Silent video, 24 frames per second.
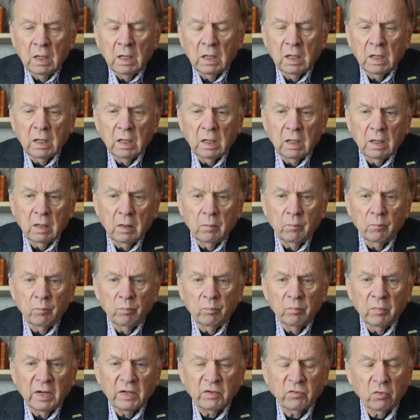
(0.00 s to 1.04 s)
Um,
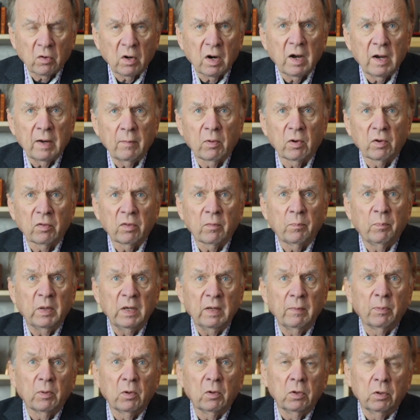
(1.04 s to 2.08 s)
my tribe are the
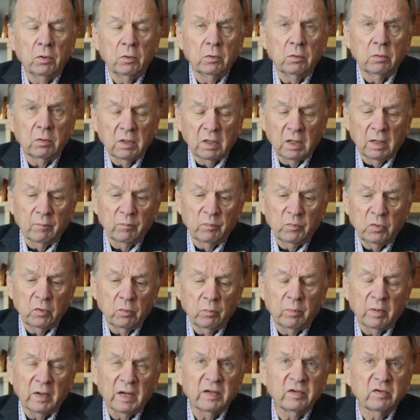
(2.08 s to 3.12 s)
people who come
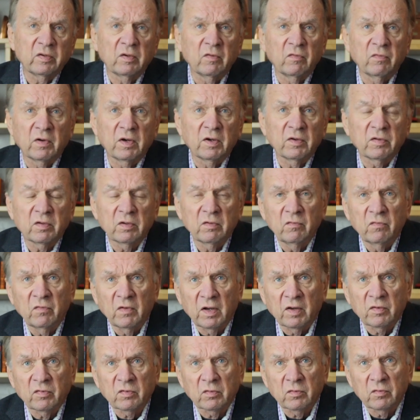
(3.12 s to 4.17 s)
to Best of Us
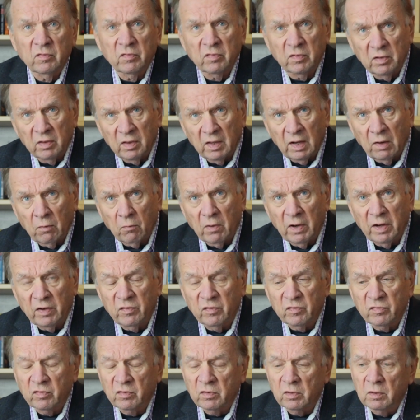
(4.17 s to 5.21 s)
Investors, and they
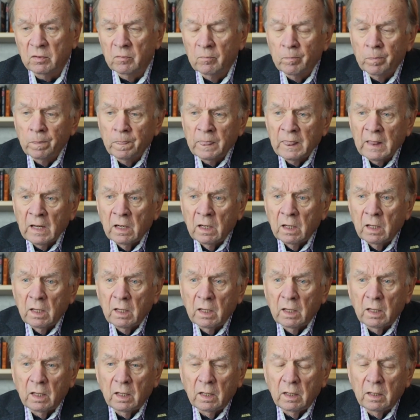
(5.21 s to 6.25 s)
register,
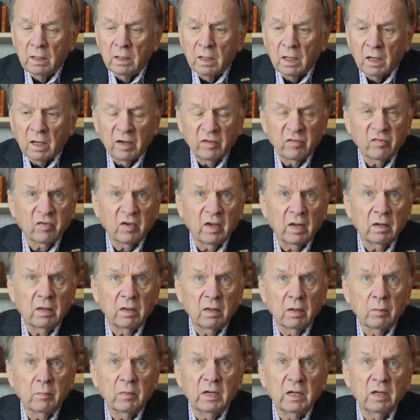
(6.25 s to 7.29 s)
and I
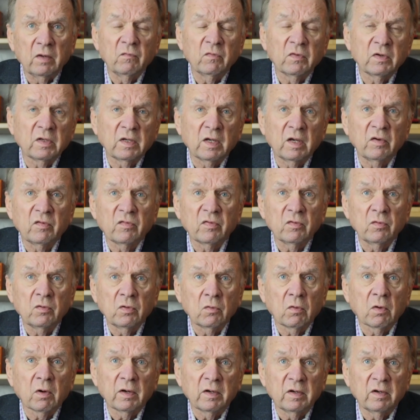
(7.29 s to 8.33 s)
send them an invitation
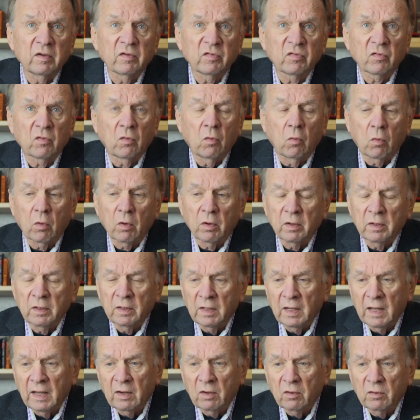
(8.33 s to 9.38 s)
to our Discord.
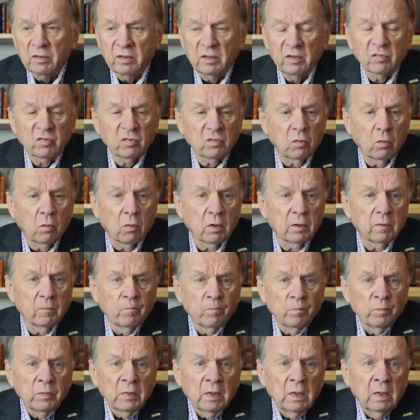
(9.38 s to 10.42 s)
And at our Discord,
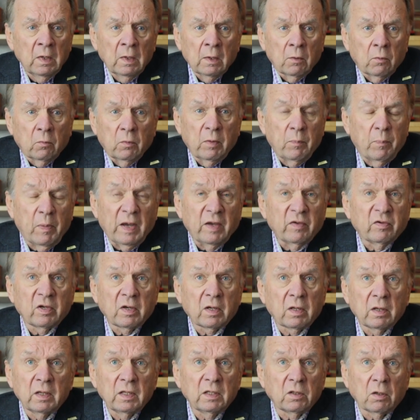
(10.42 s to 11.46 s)
we
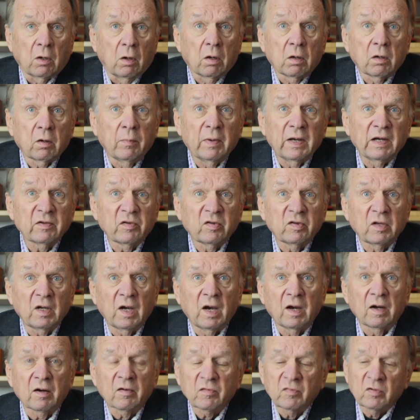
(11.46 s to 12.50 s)
basically talk about
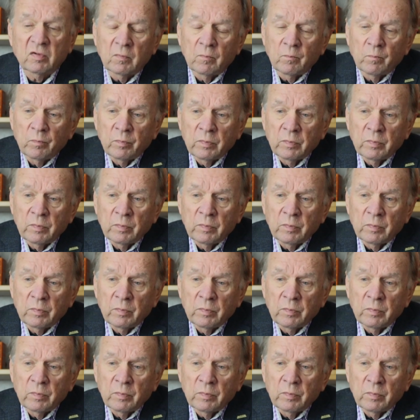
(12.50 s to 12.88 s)
stocks.